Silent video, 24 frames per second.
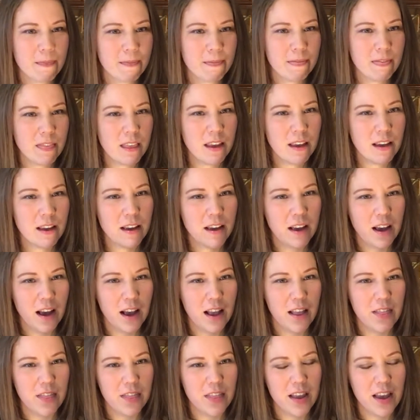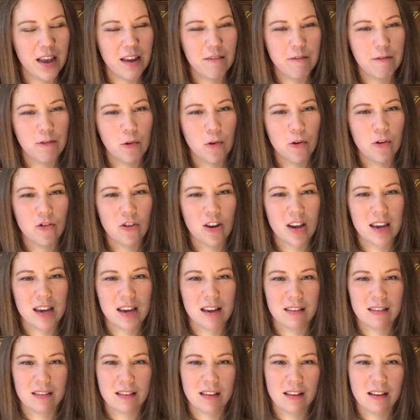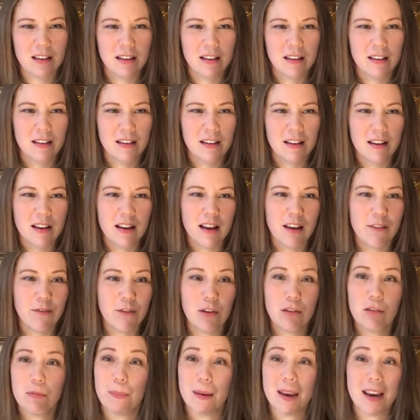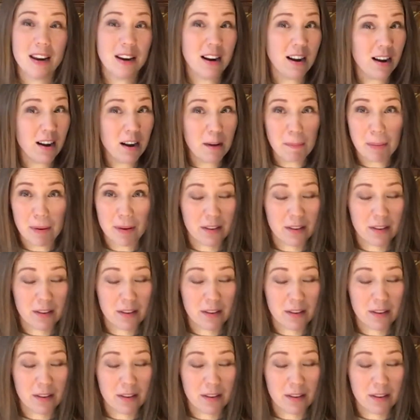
and then 4 Gs. If you speed up,